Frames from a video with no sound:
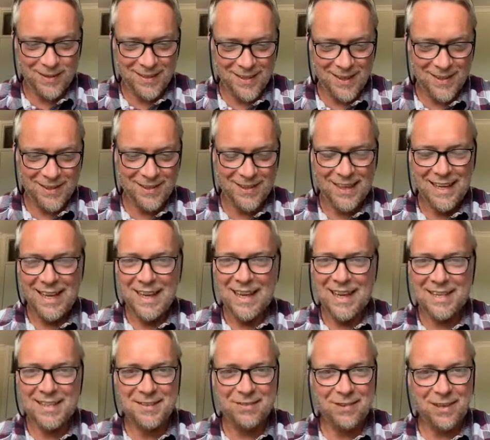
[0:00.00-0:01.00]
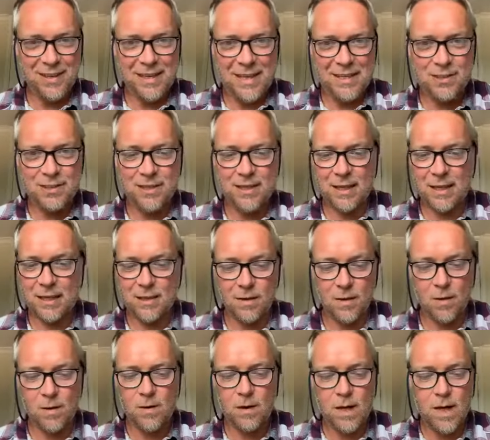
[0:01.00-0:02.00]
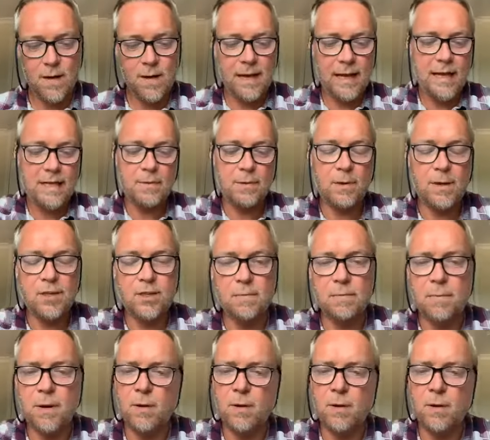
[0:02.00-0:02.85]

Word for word: So it's a very interesting ongoing exploration.